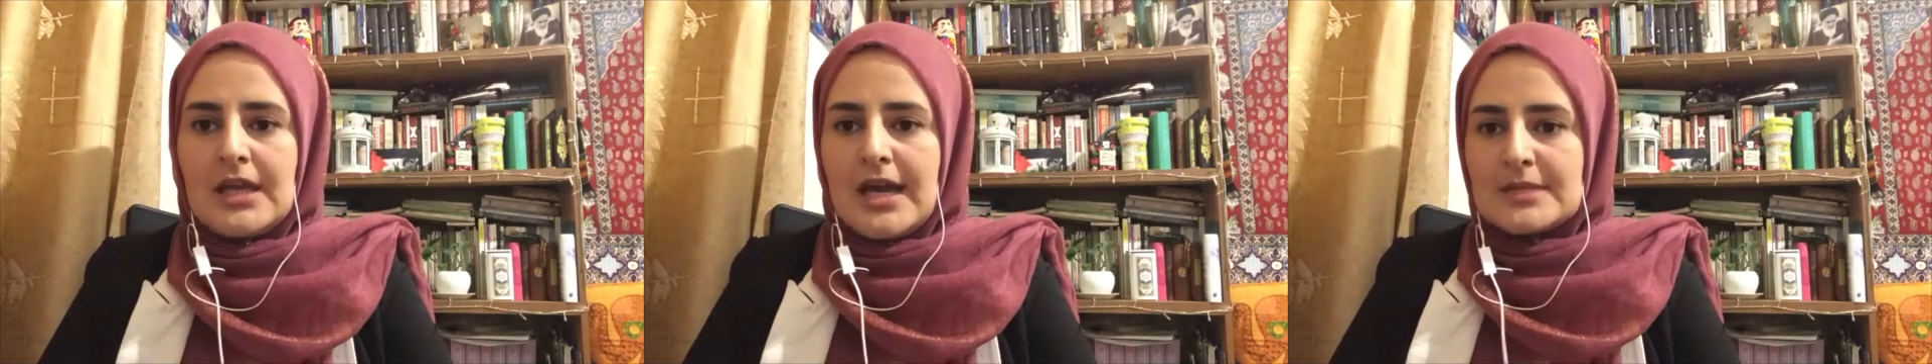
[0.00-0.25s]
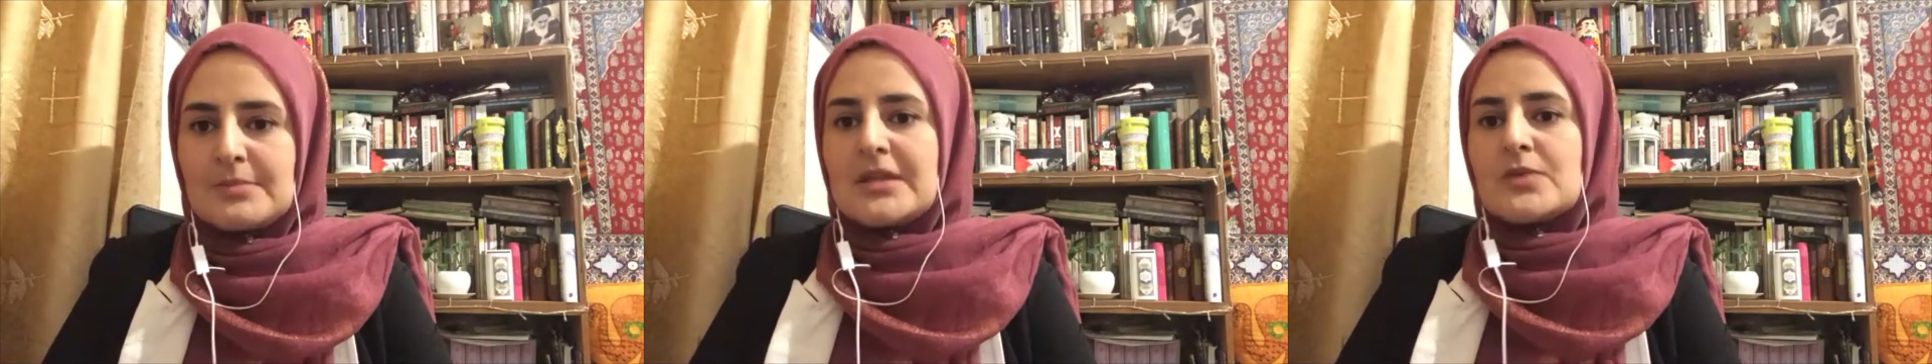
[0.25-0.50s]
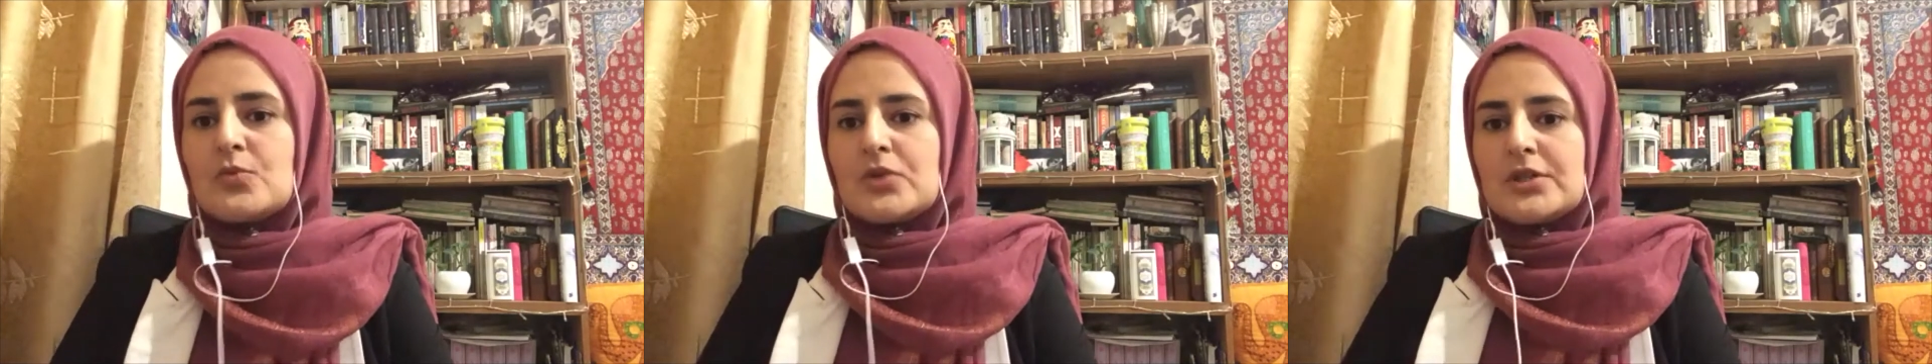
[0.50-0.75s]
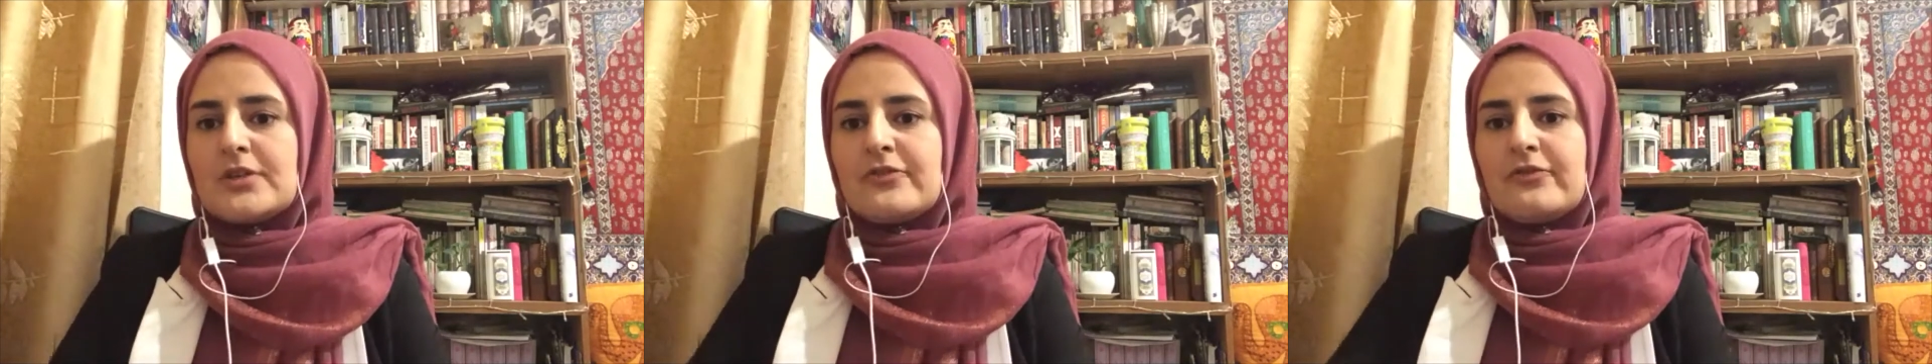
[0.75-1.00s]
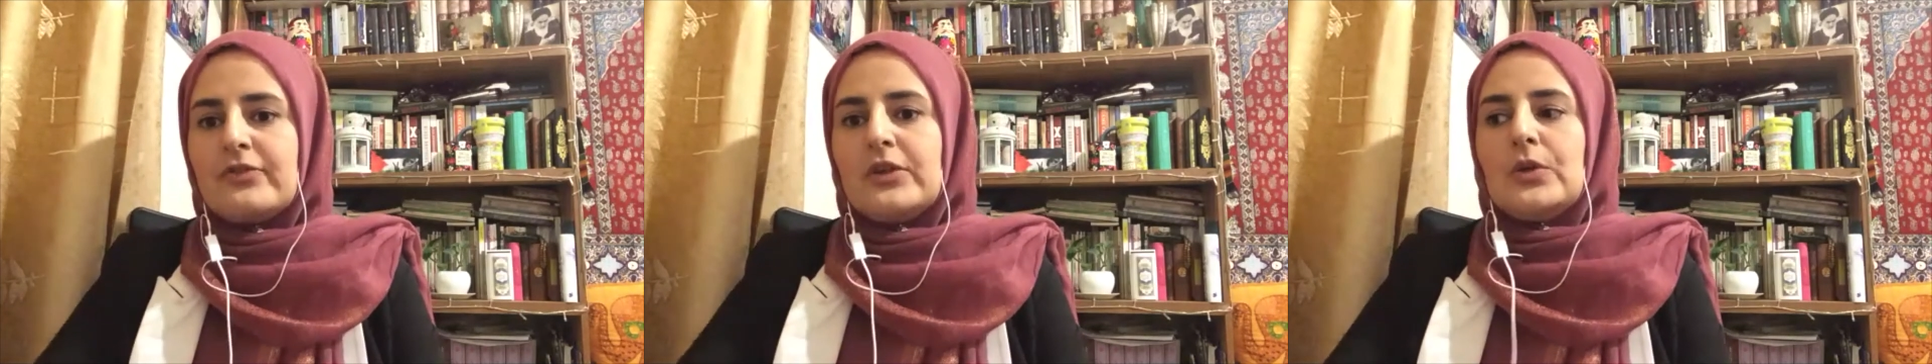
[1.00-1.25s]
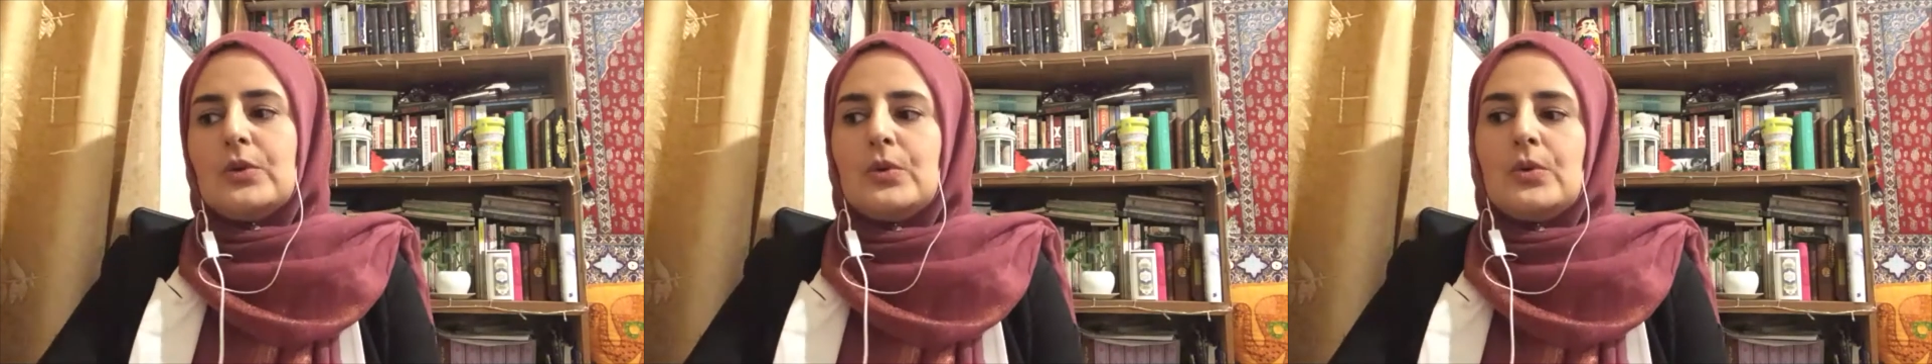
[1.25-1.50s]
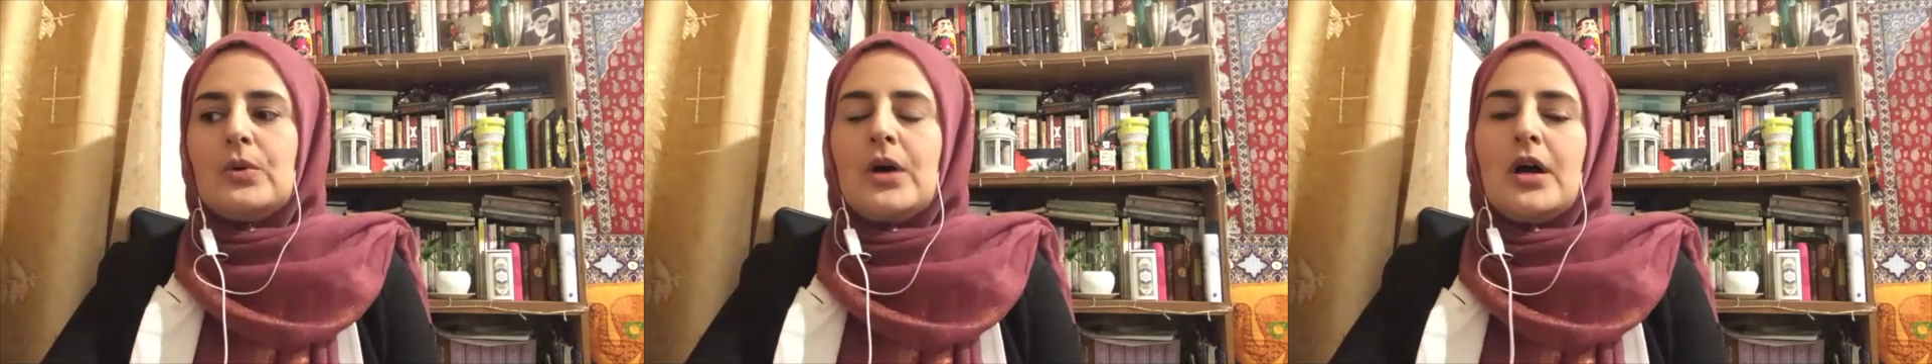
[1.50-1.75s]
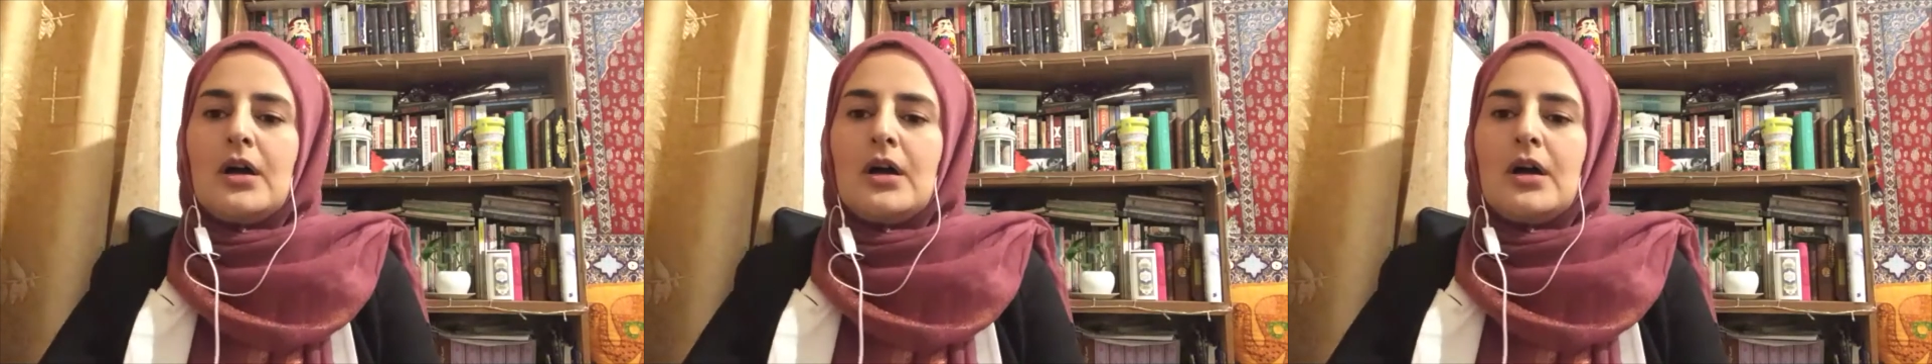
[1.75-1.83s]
has met with a few